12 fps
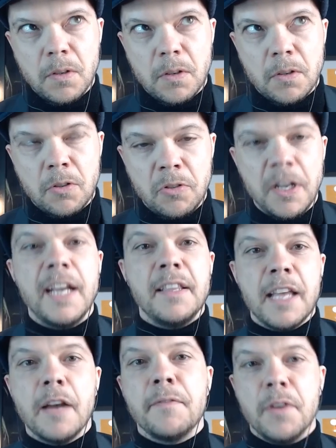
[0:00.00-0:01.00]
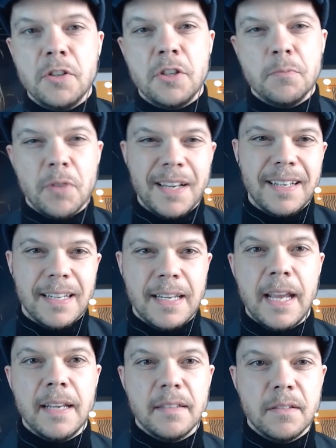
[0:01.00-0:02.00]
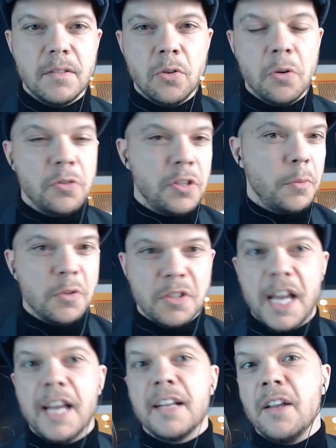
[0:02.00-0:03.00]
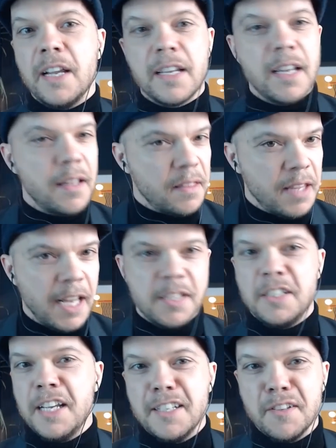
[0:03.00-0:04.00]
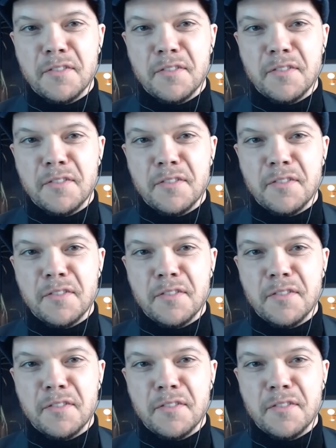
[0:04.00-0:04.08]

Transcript: create that Virgin brand again, or did, was that like that's the end of